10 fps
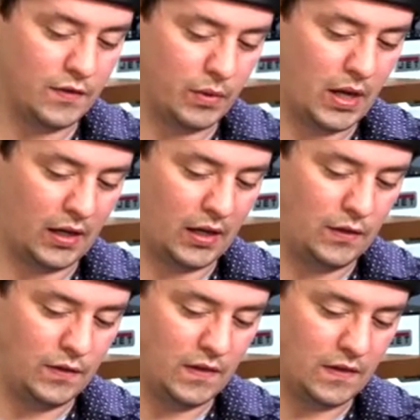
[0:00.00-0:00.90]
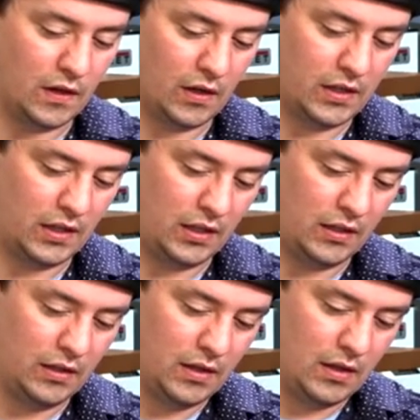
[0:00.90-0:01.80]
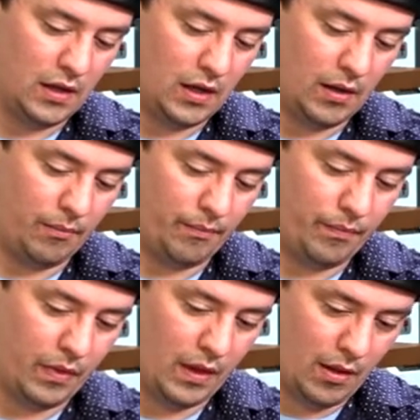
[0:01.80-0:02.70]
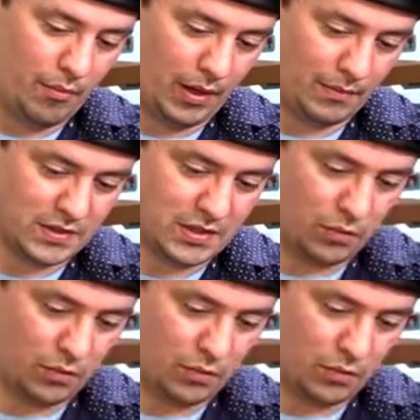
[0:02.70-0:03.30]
so we're not going to use this in our kit. But I'm just